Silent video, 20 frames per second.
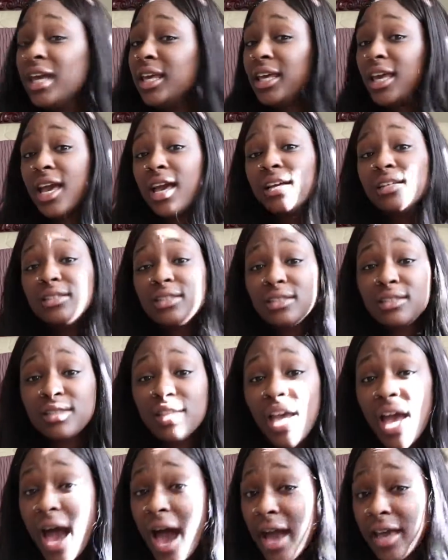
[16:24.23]
Yes,
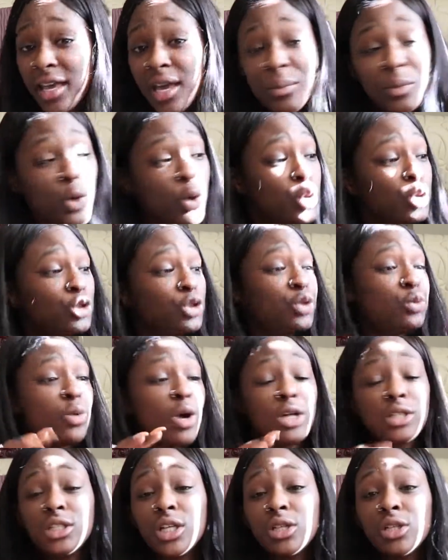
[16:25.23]
I am going to
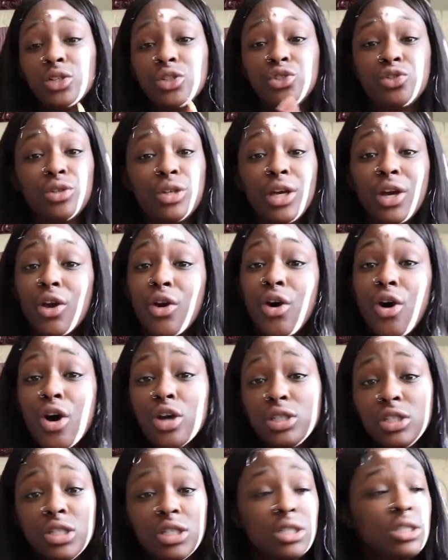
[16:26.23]
walk down the street
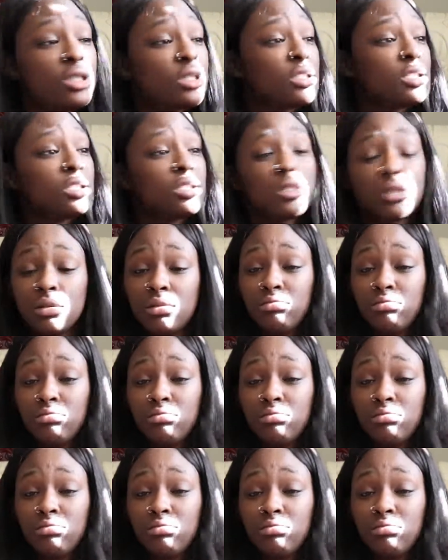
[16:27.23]
cautious,